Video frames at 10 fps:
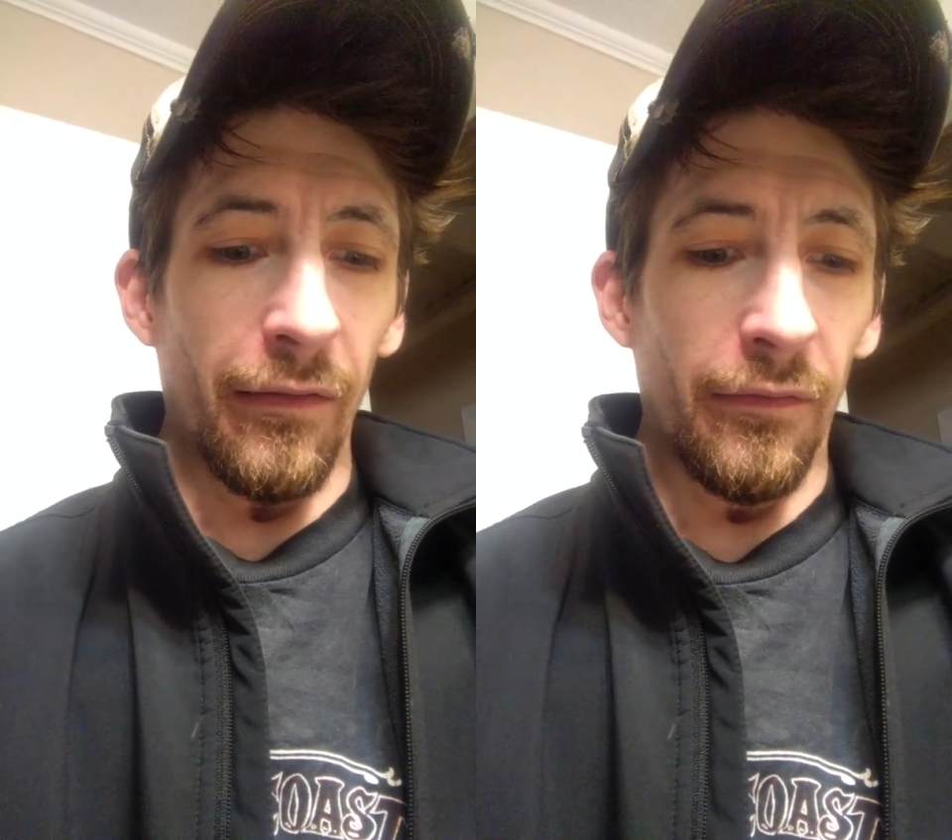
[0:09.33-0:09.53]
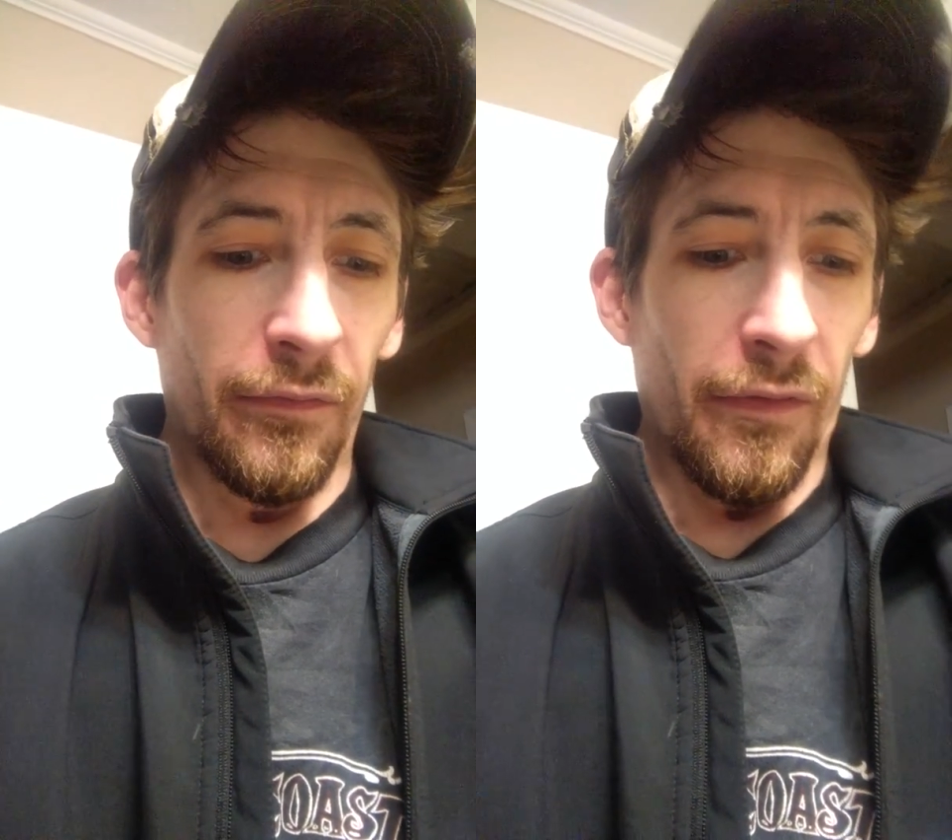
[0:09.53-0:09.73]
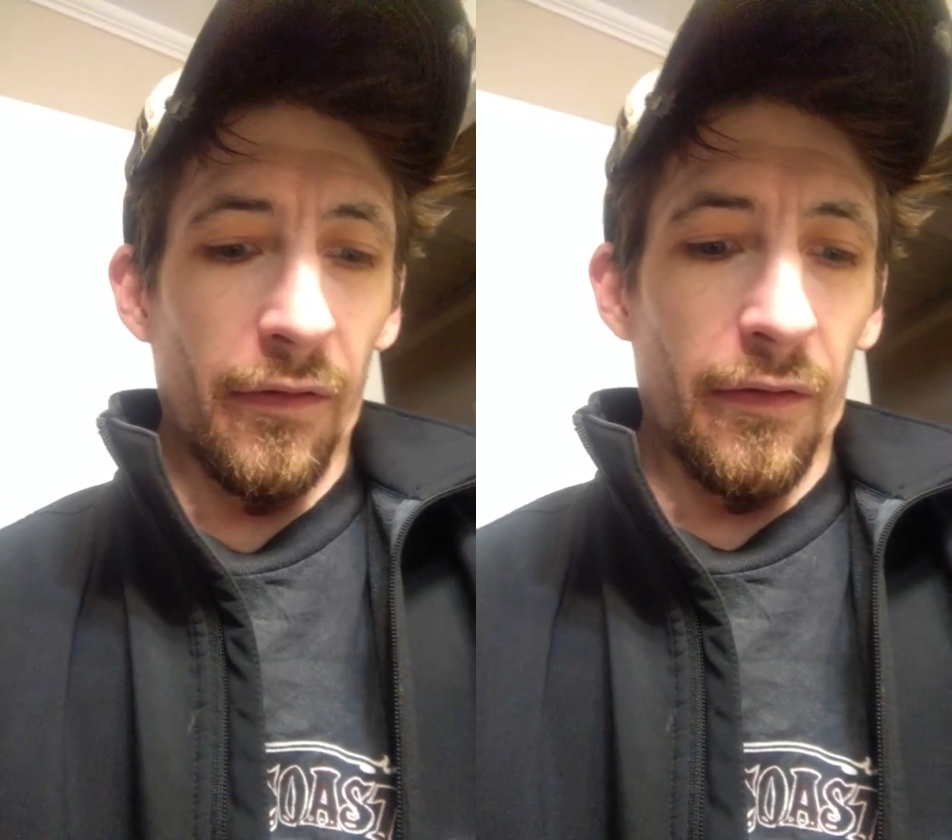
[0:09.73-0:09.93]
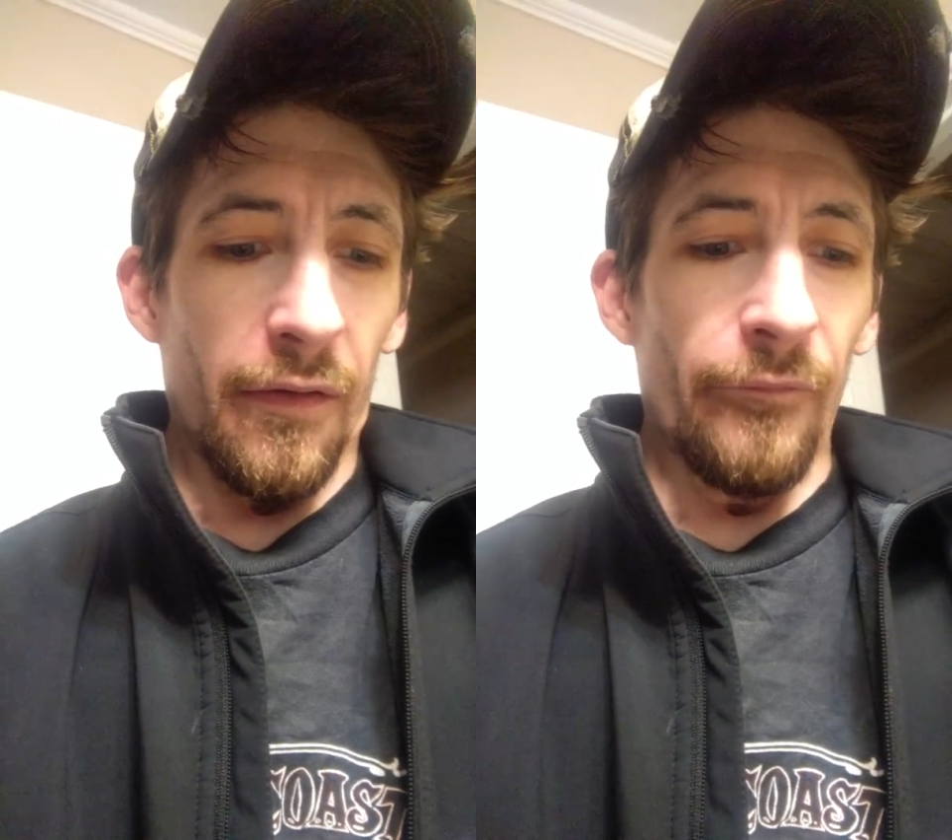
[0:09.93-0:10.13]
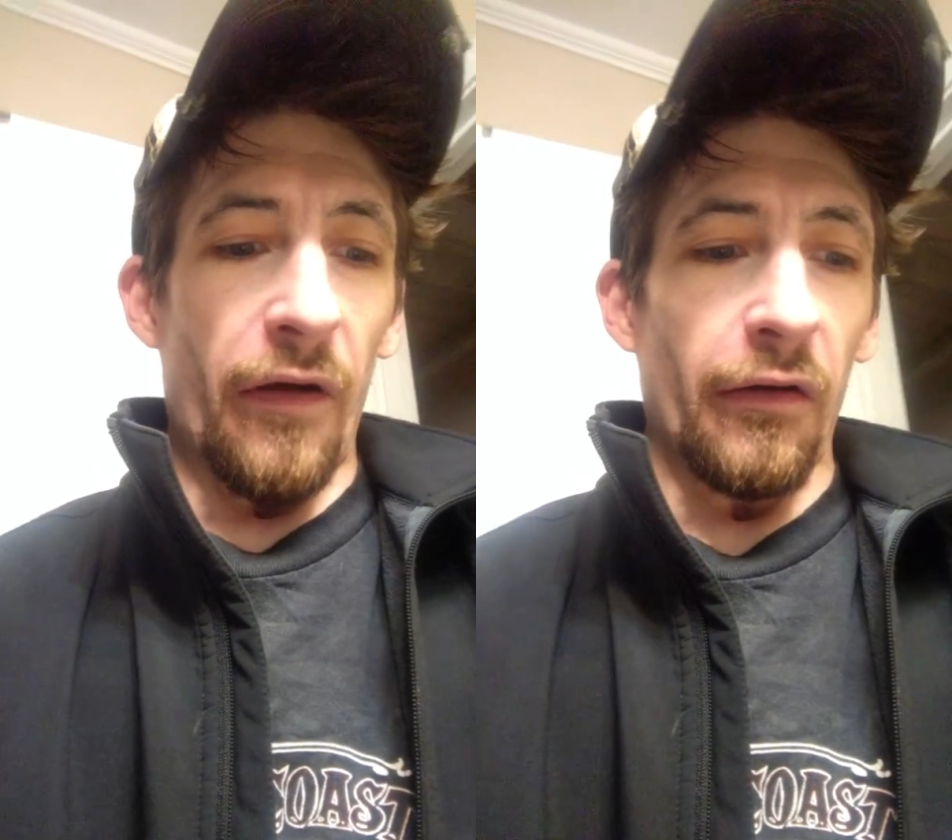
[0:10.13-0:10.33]
at
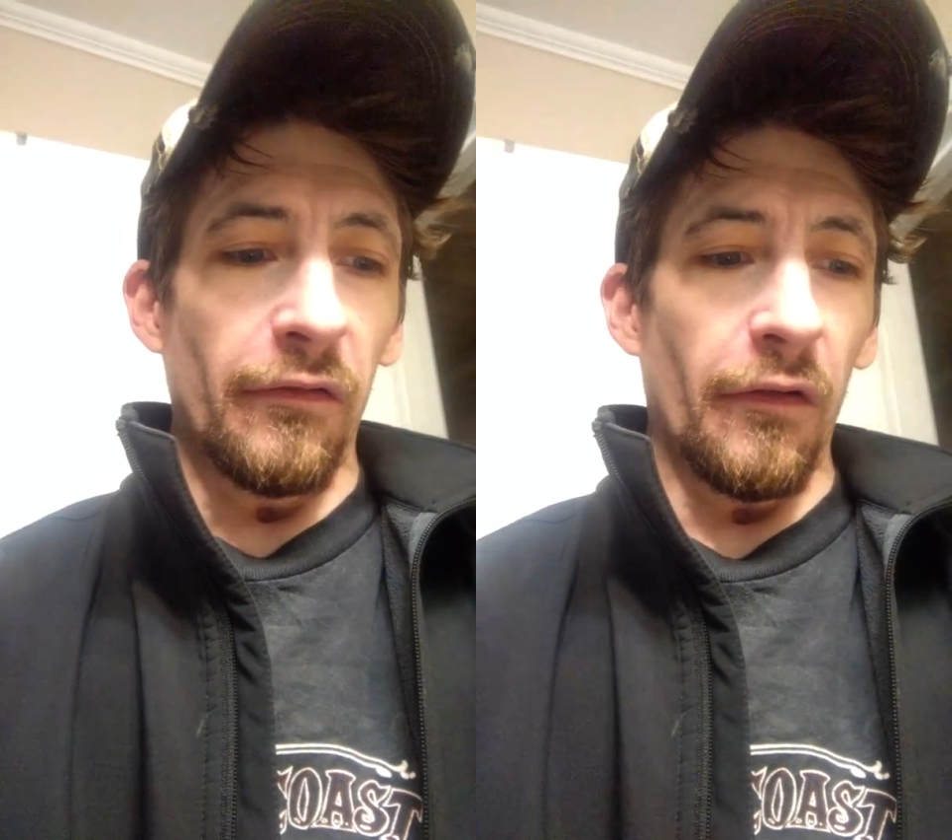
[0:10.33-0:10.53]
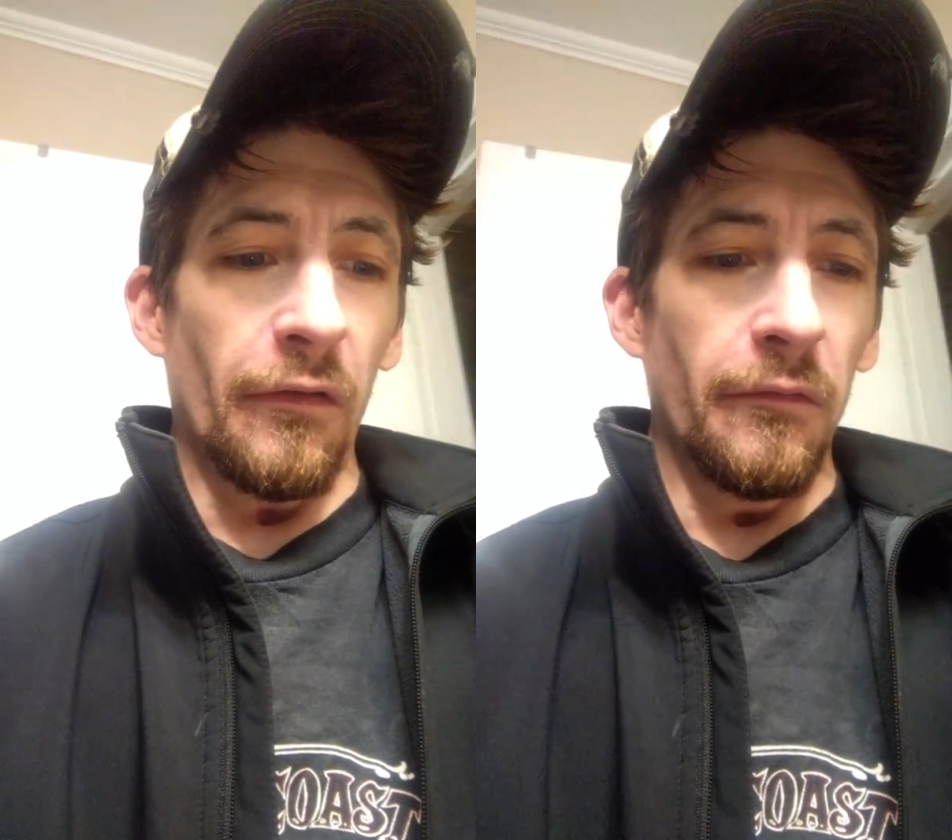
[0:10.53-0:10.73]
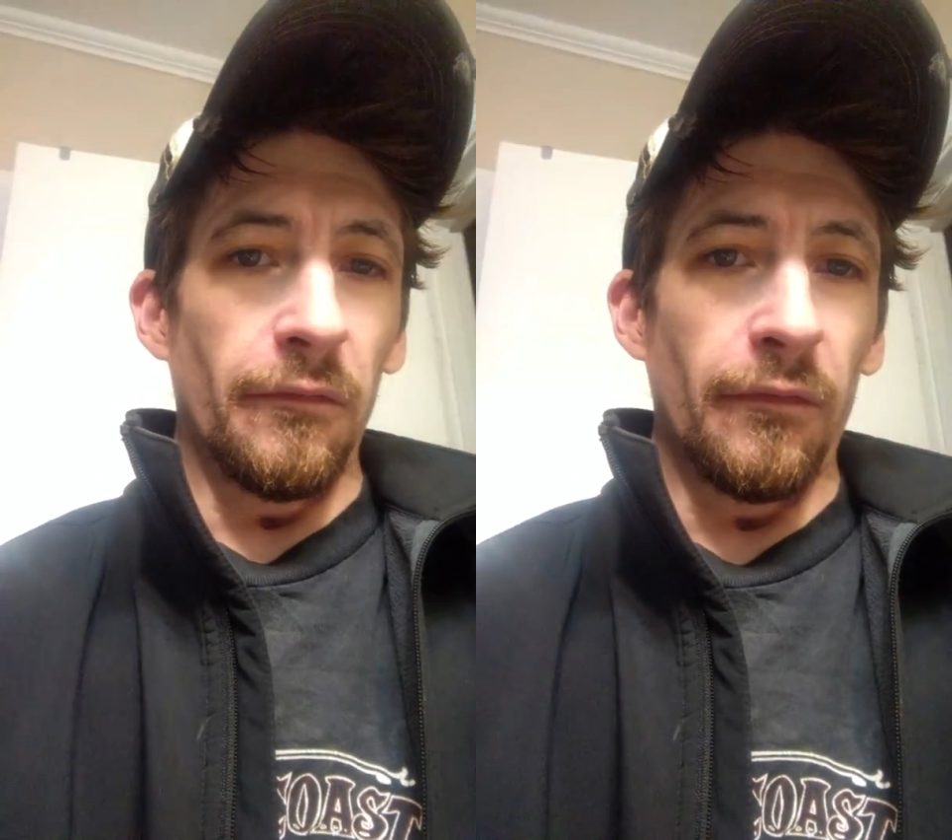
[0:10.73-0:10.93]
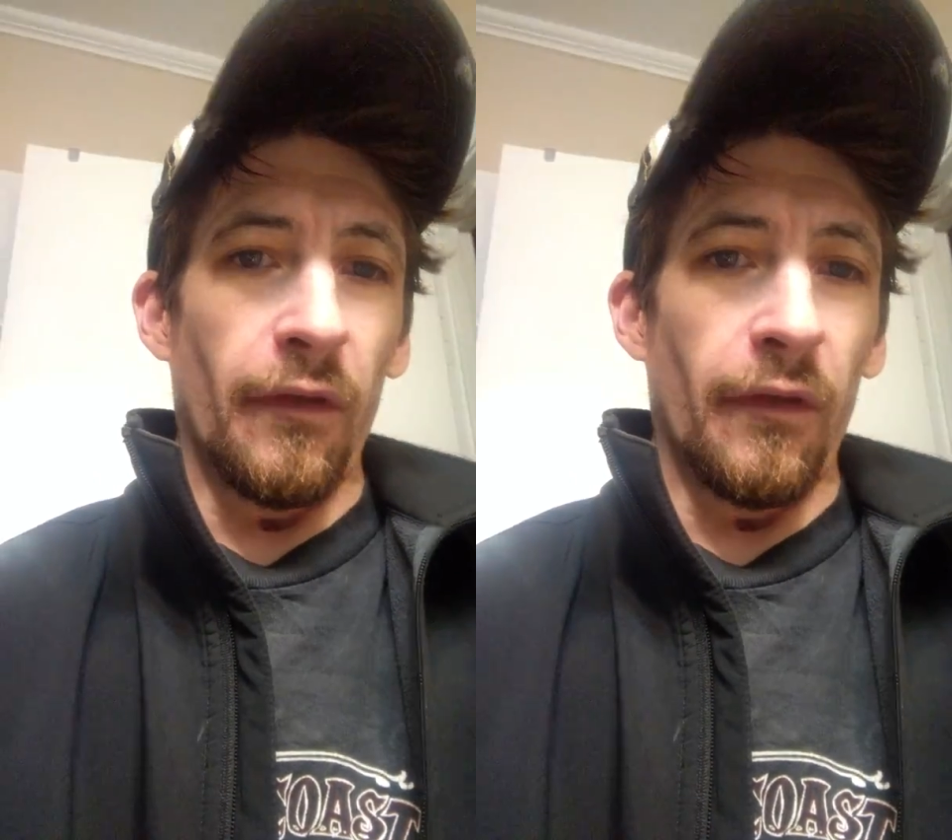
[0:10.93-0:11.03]
Firestone,